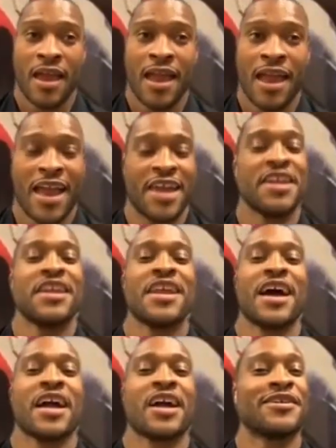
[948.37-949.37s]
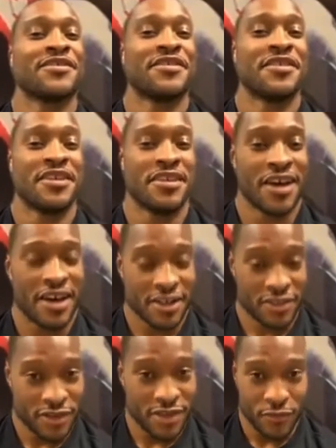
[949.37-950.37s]
Had he not gone to the
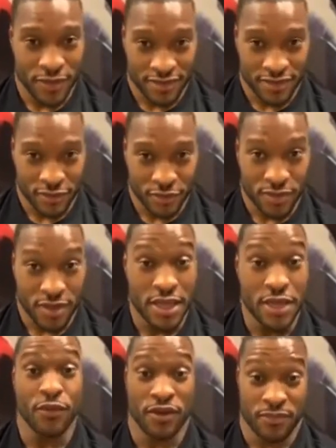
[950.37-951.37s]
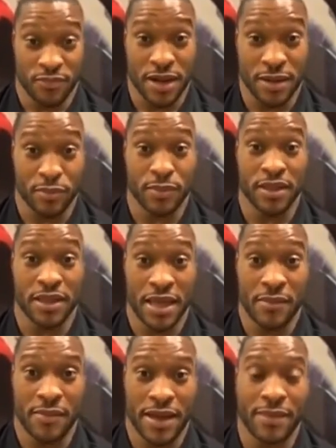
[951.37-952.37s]
doctor he went to, he would have probably
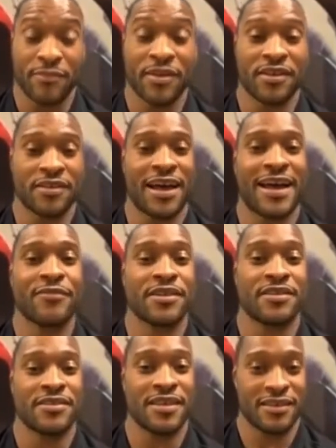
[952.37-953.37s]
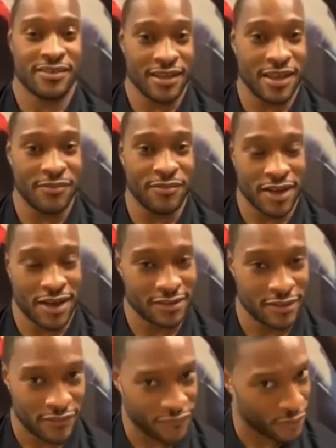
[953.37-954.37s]
came back, because I went to that same
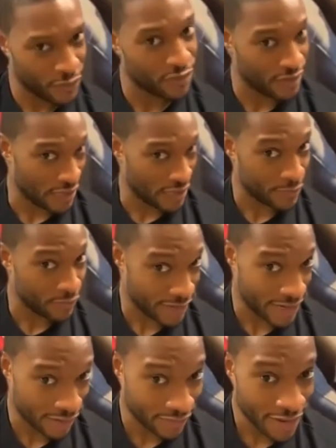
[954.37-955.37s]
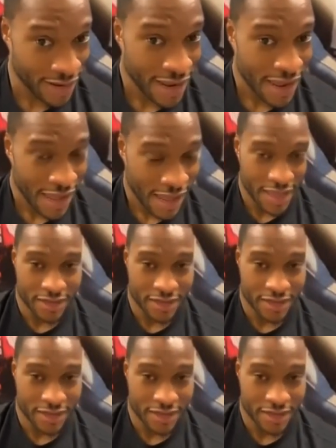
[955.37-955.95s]
doctor the first time around and